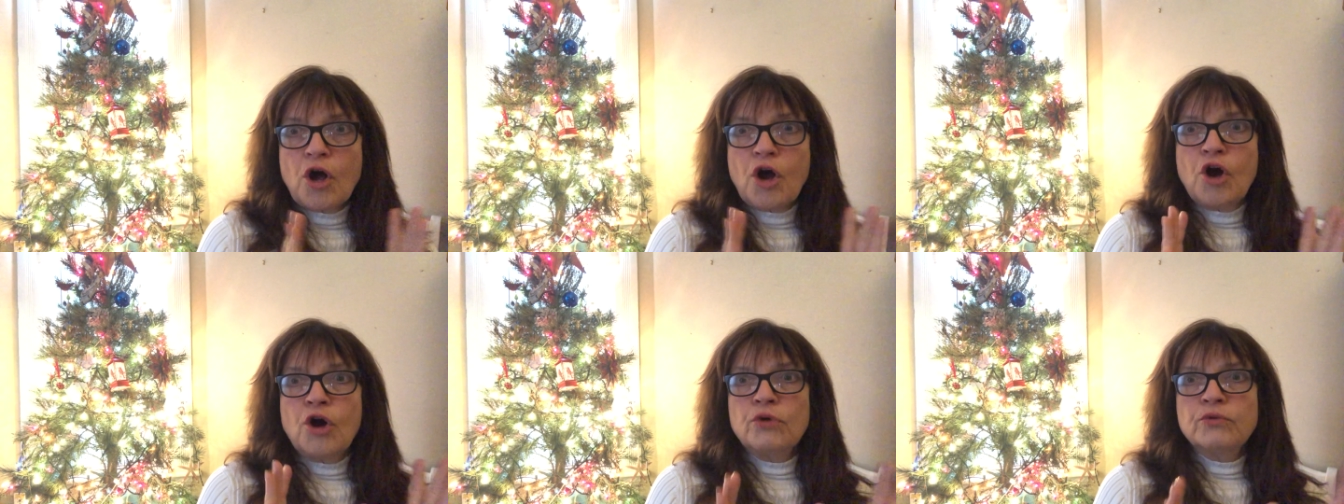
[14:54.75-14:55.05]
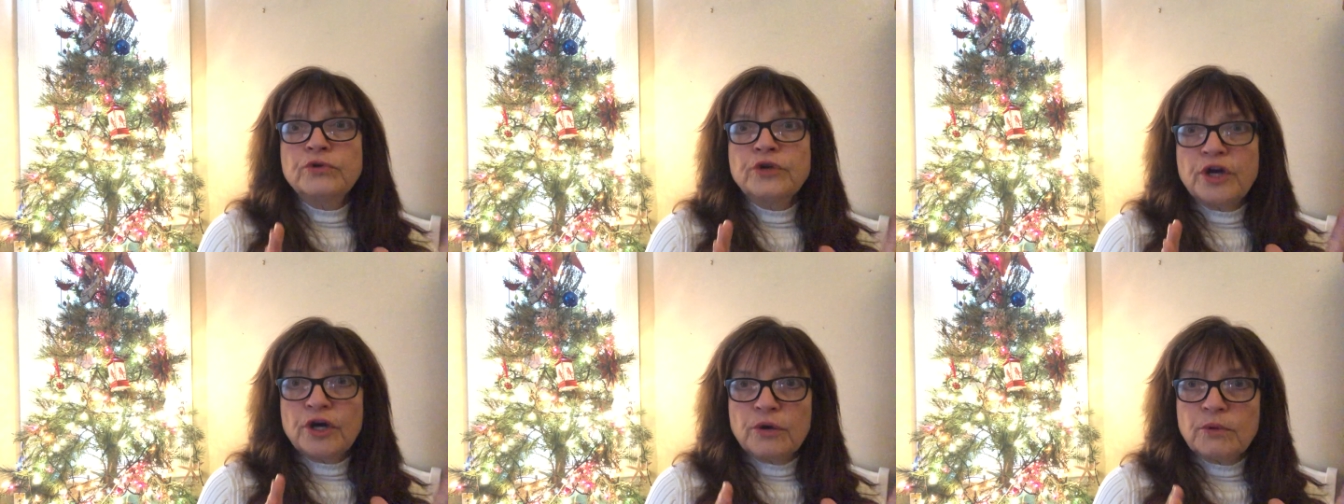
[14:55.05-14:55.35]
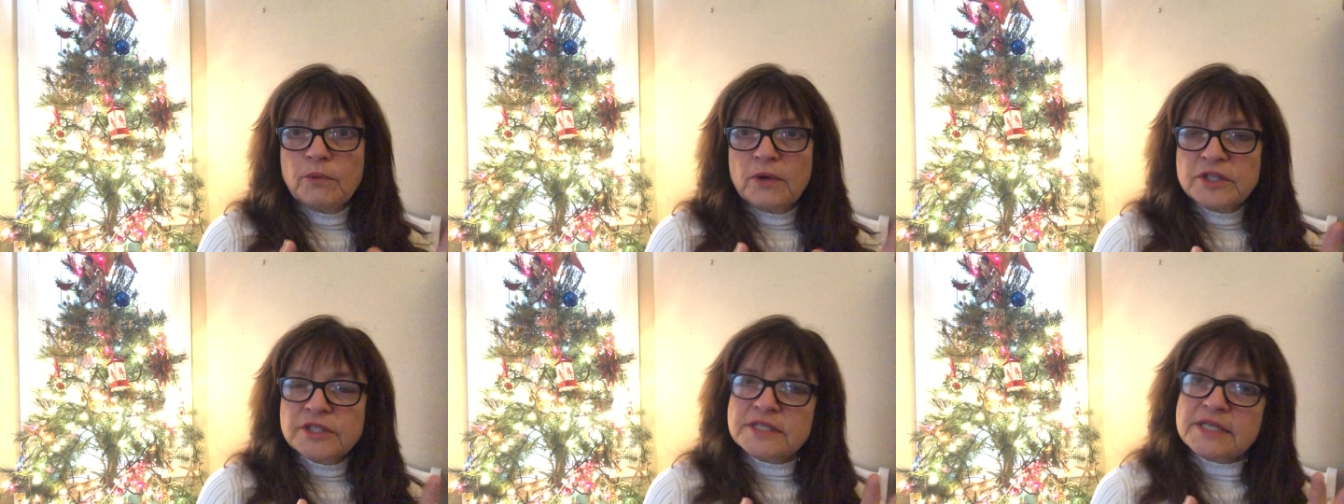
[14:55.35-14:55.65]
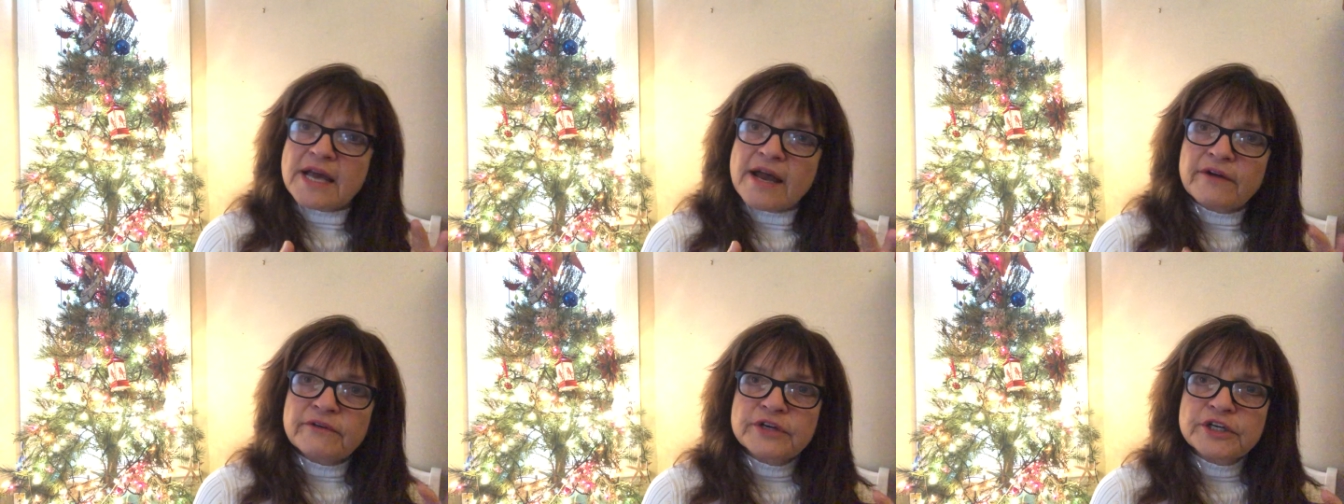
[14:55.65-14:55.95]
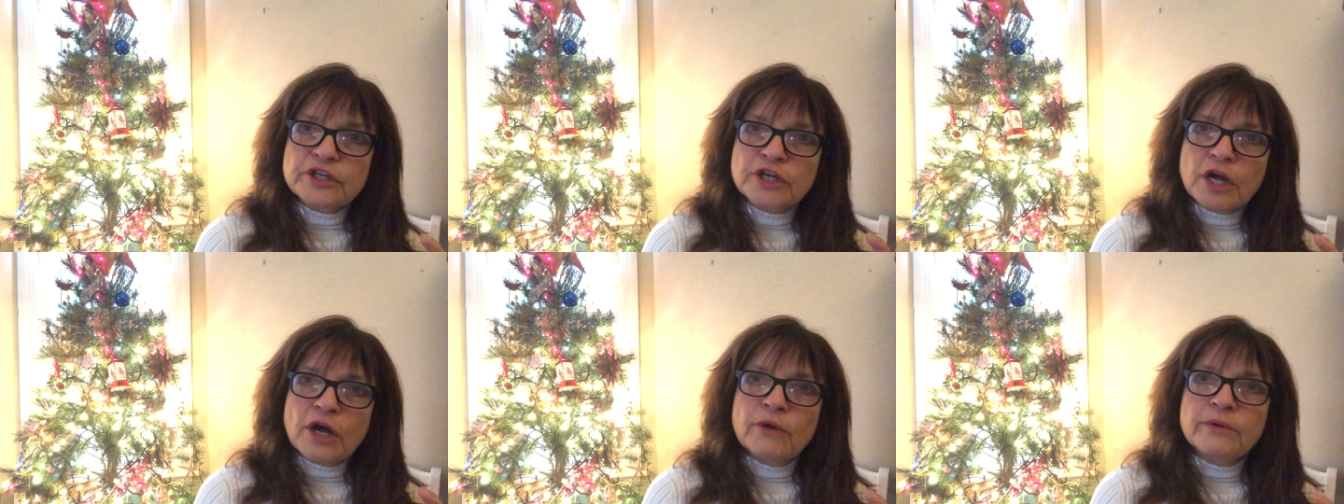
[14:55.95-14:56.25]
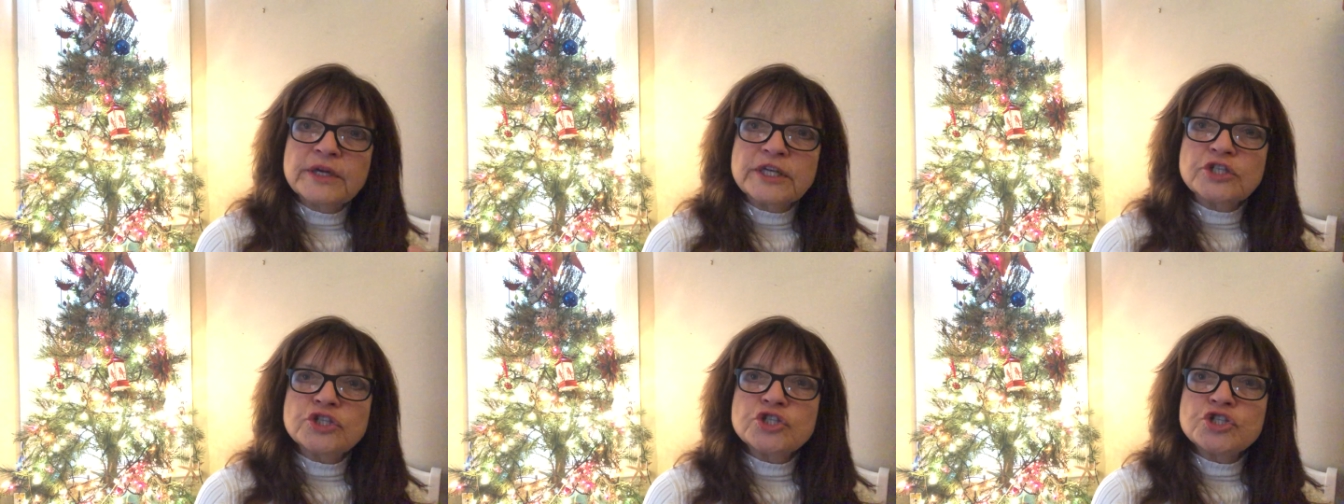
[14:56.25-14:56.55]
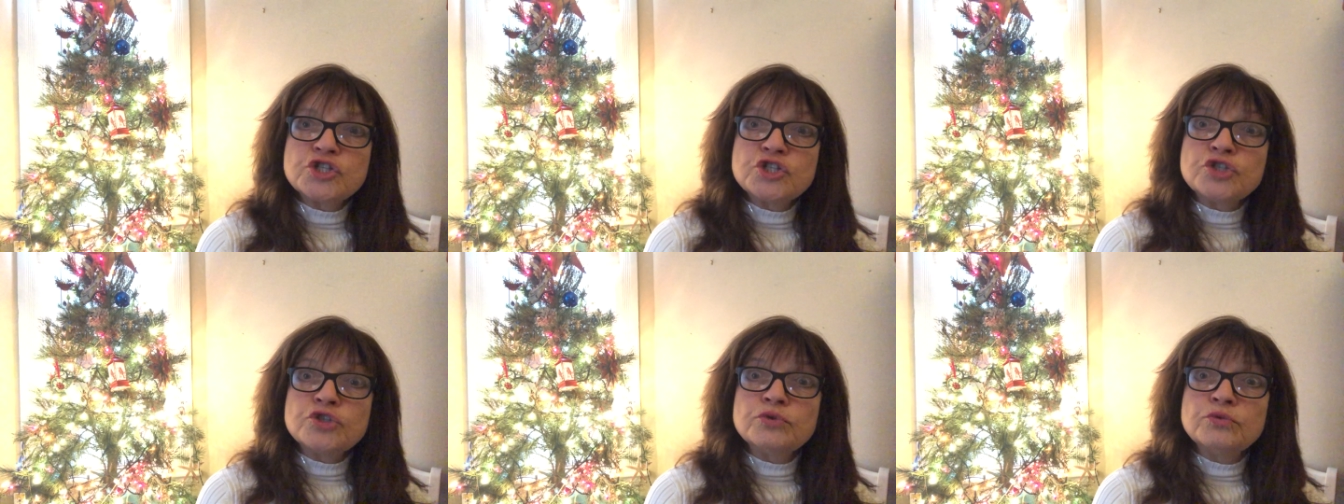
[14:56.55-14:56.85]
Oh no, what's Herod going to
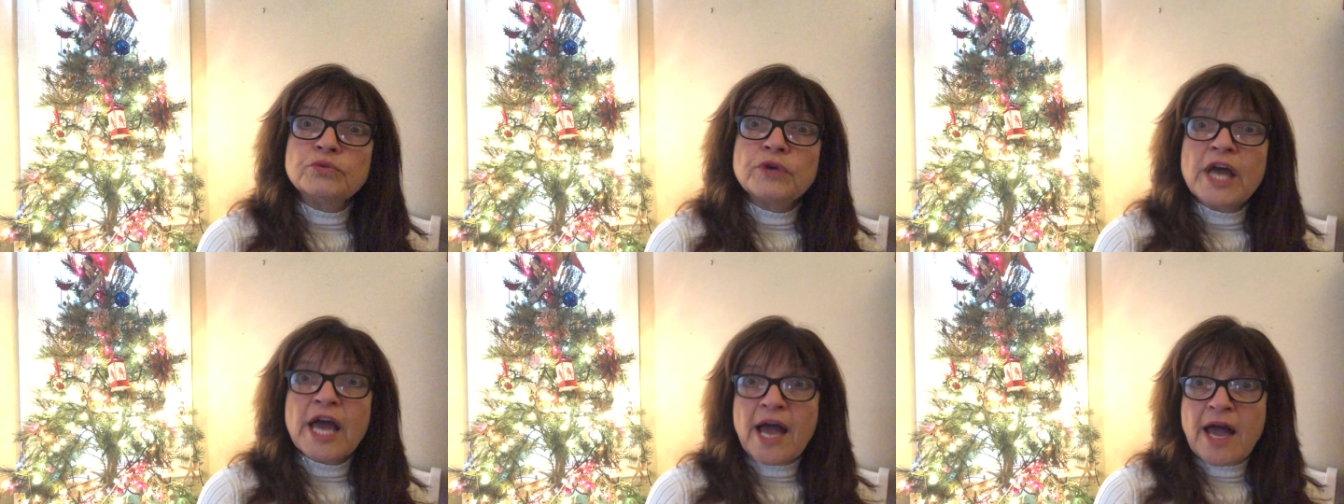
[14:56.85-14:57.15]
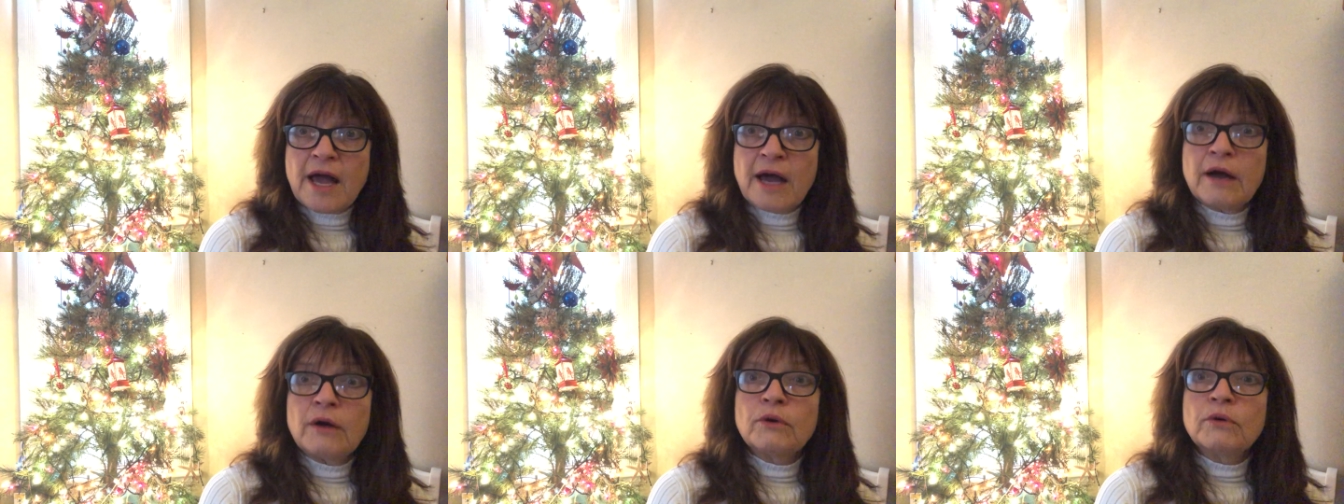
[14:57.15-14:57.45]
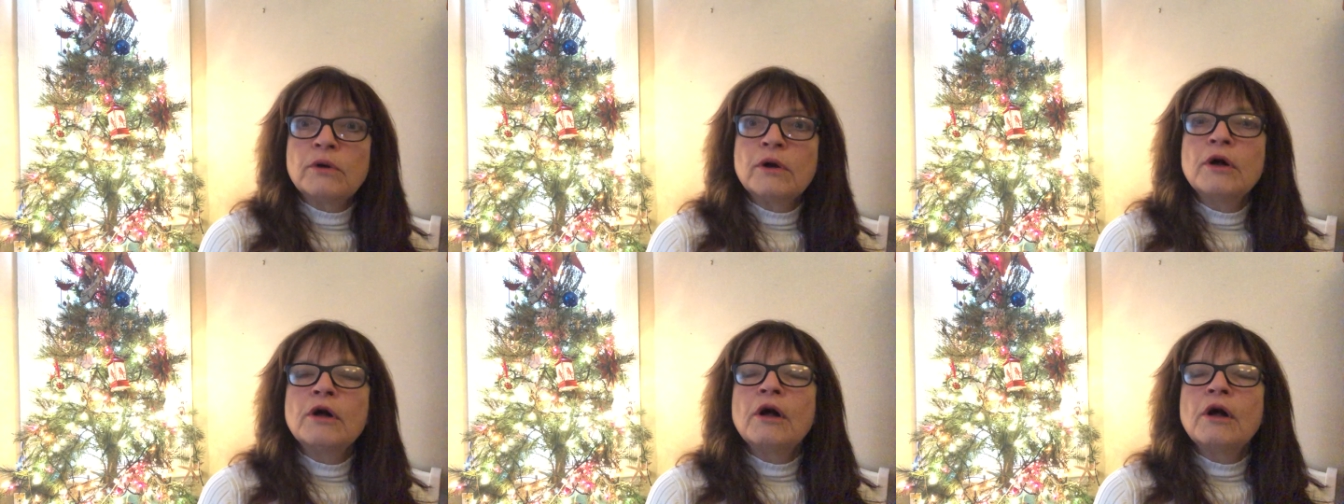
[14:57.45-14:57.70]
do now?